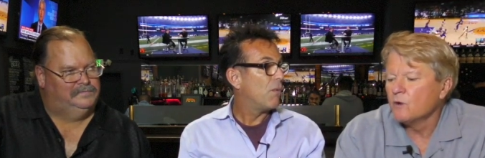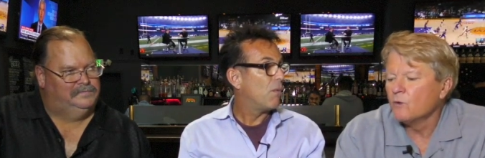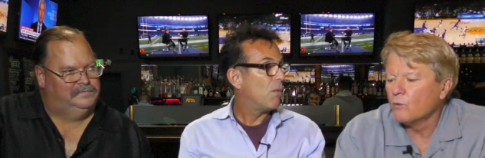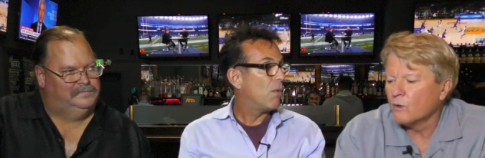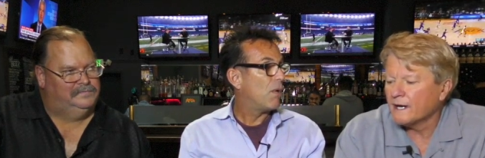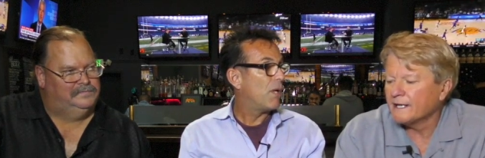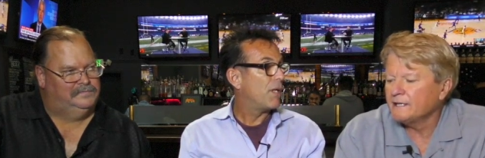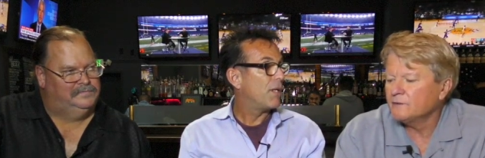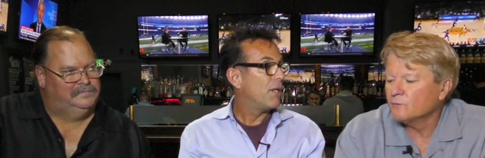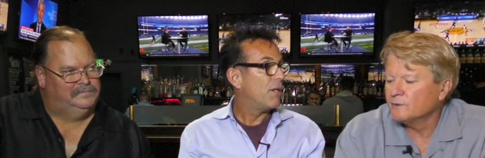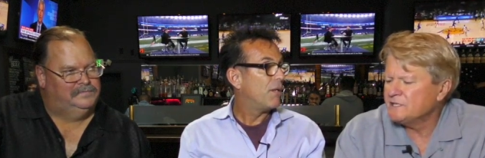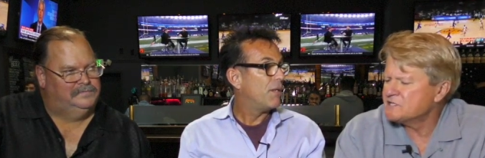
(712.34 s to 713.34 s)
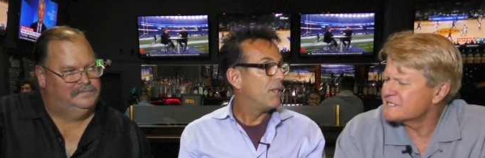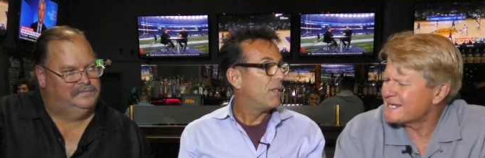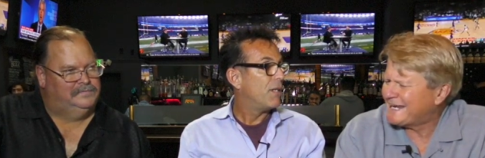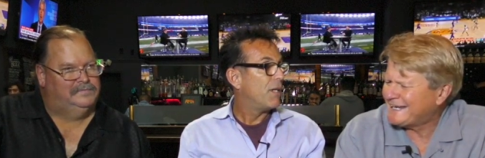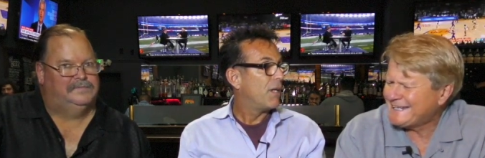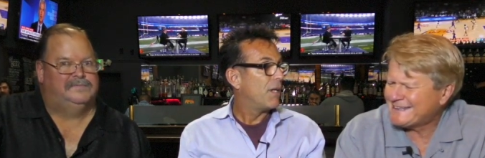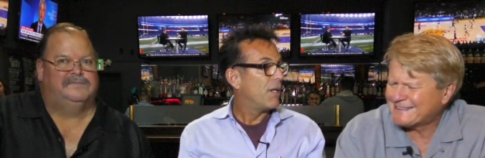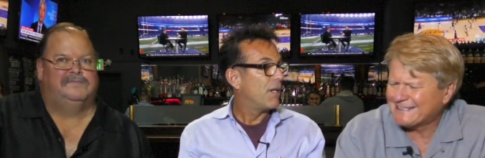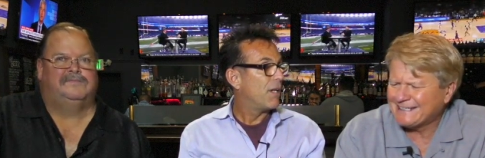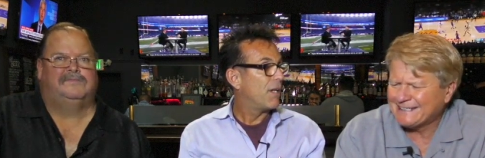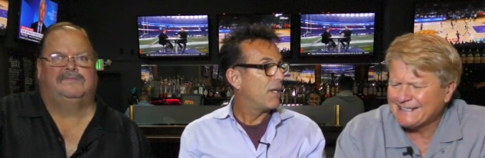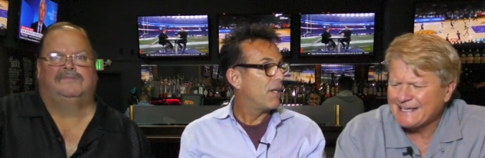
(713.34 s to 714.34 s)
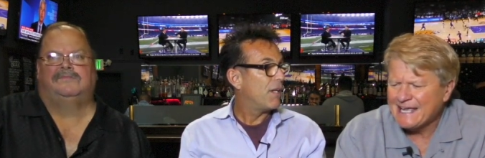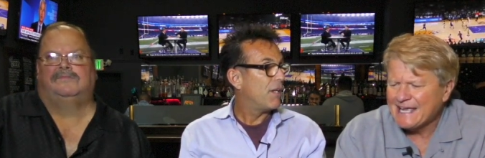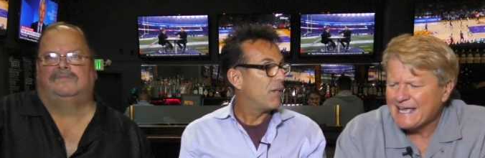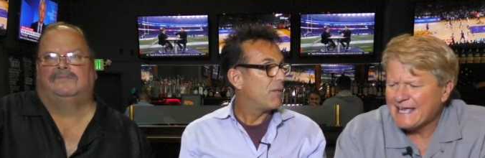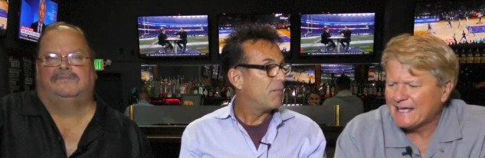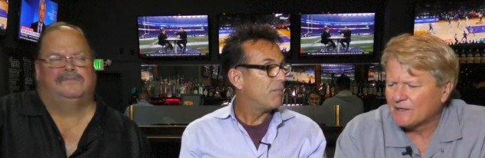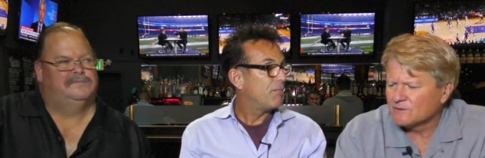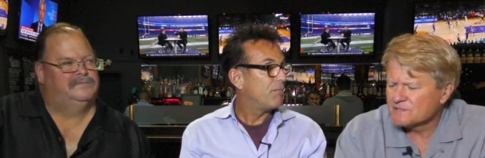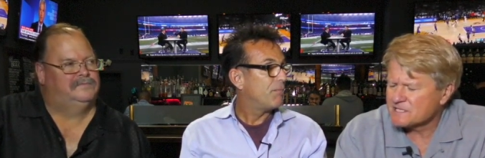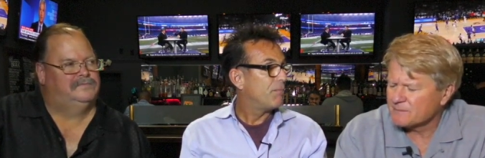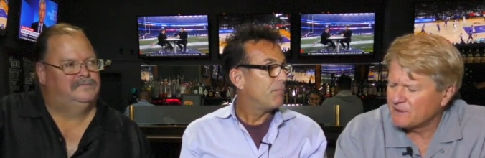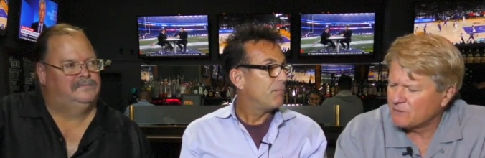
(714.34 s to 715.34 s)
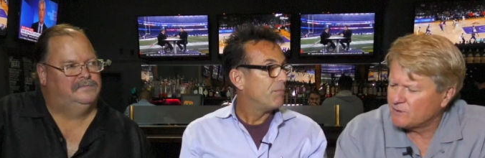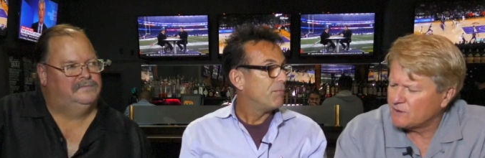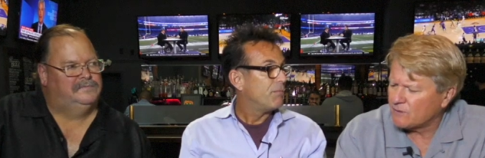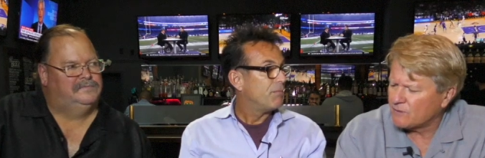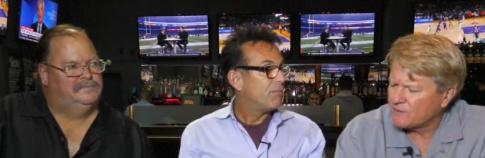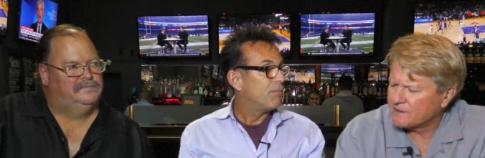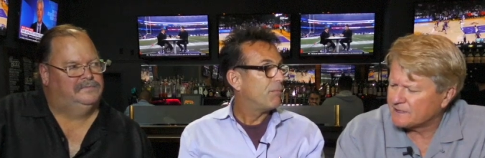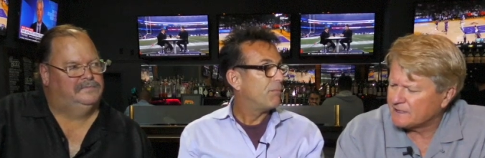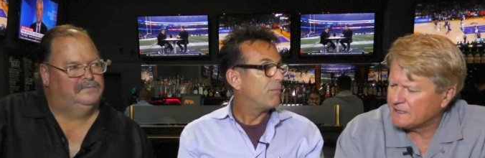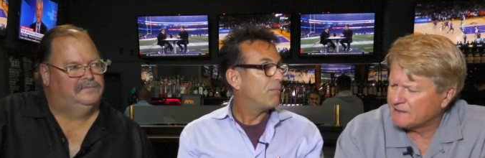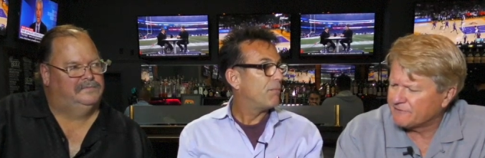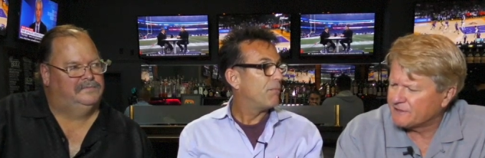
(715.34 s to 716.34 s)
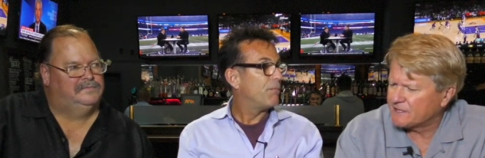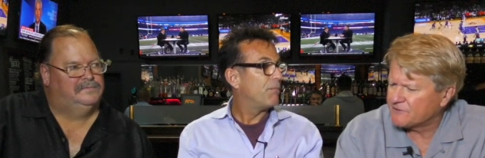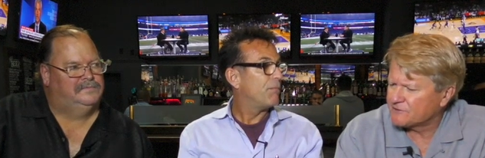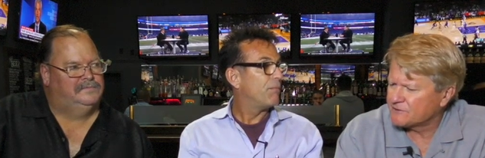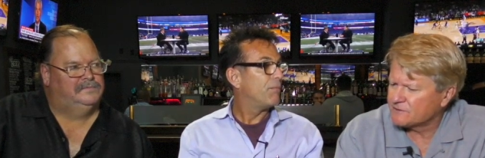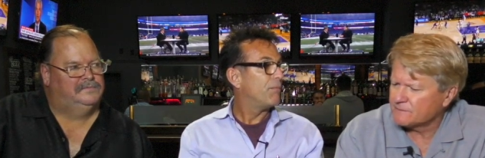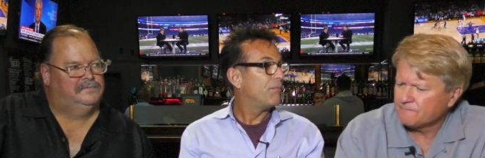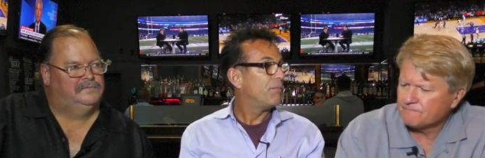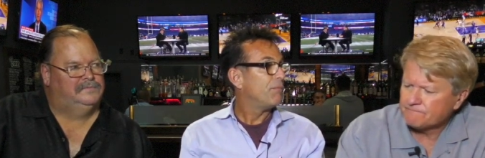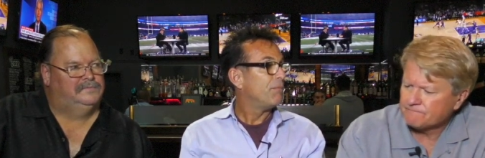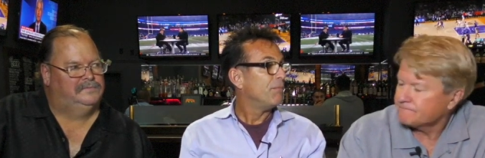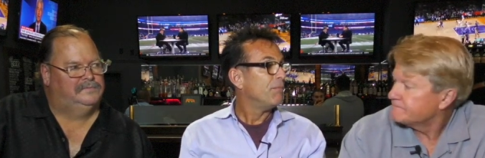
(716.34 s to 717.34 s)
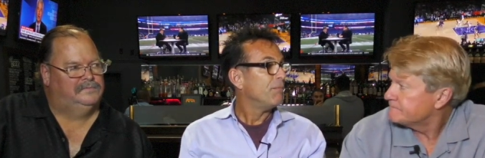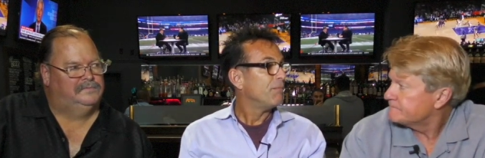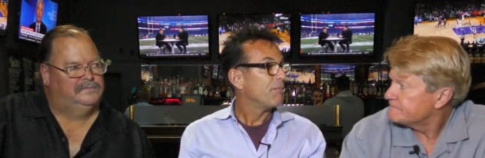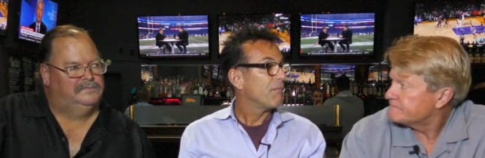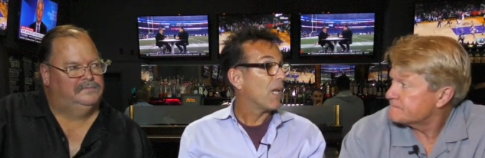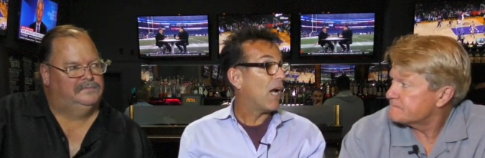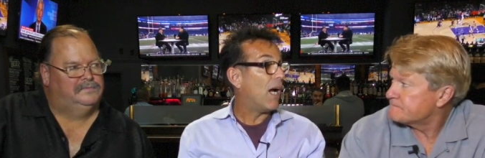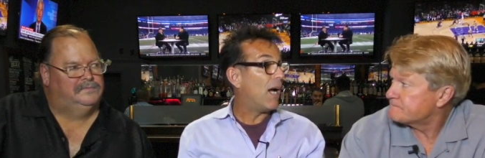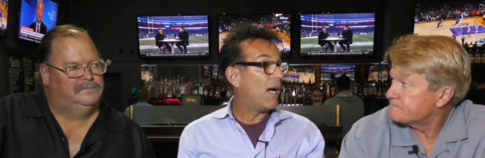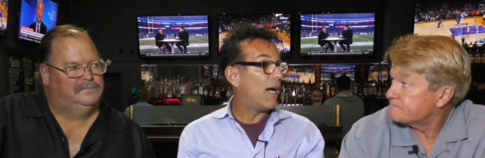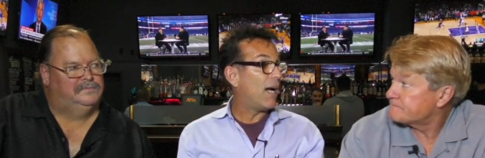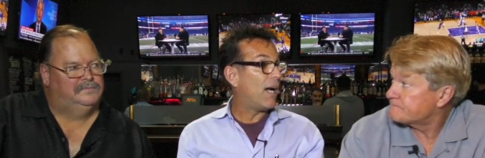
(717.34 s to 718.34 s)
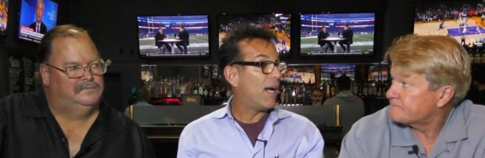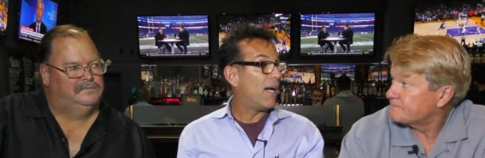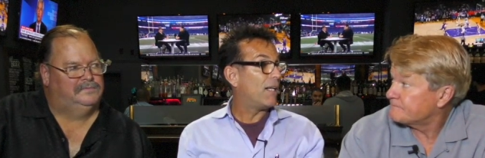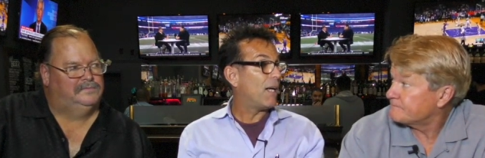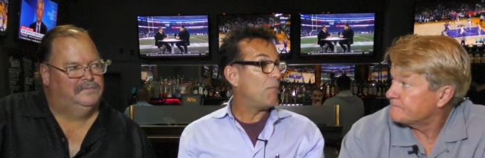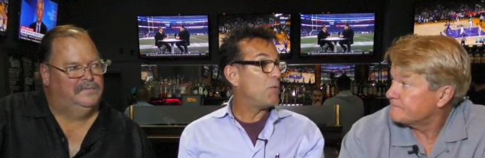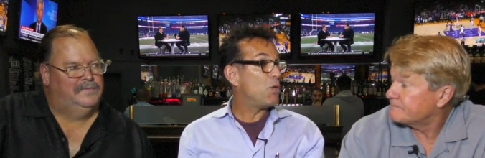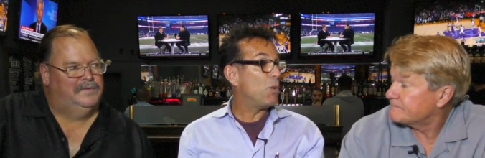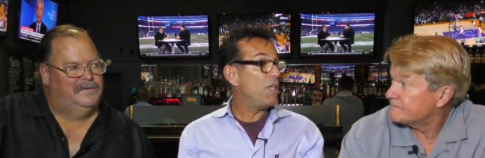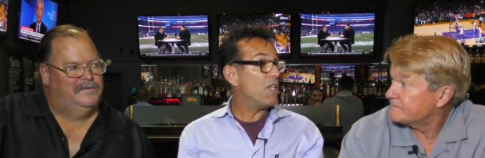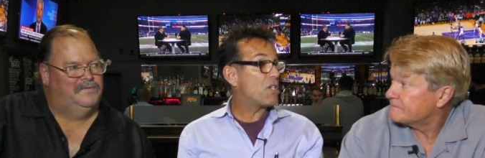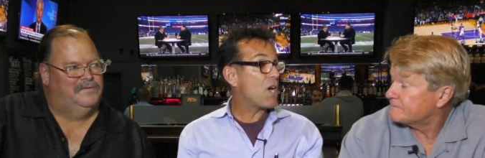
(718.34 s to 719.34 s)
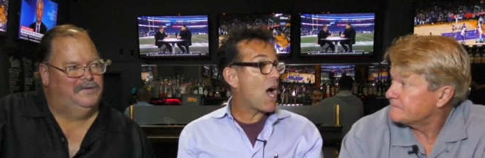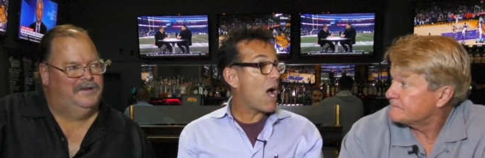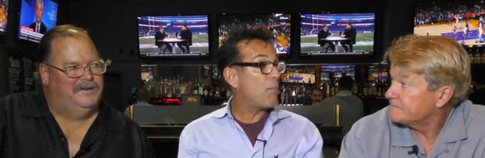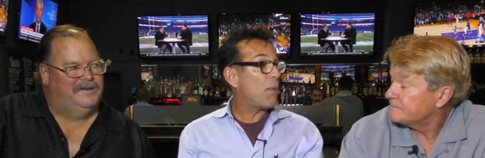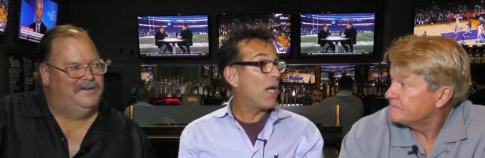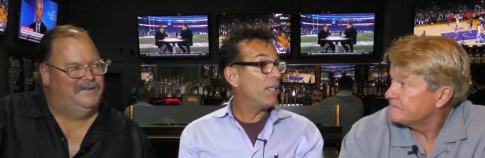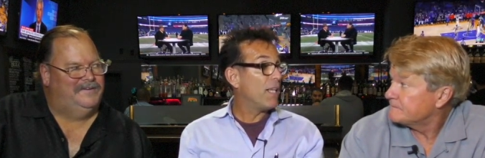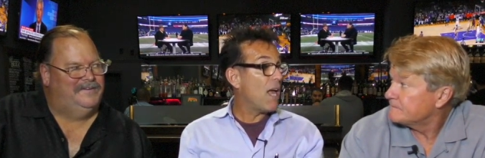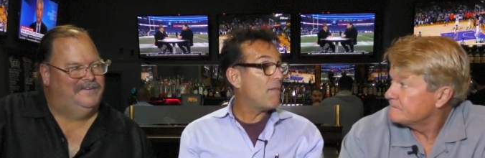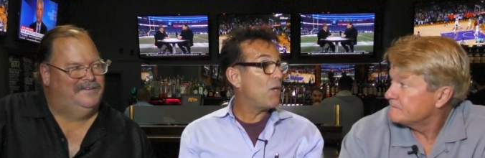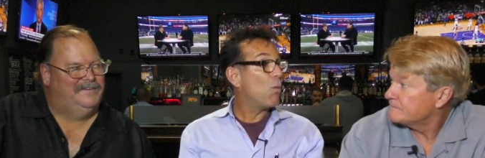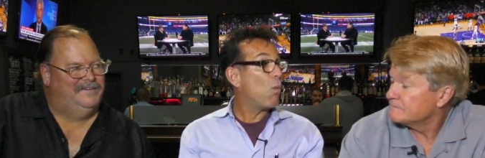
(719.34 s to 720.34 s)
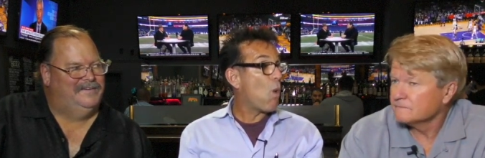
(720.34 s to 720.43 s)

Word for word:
Speaker 1: wine regions. Anything else? I mean, are we thinking of another?
Speaker 2: Ah, I'm doing the top Ooh, 11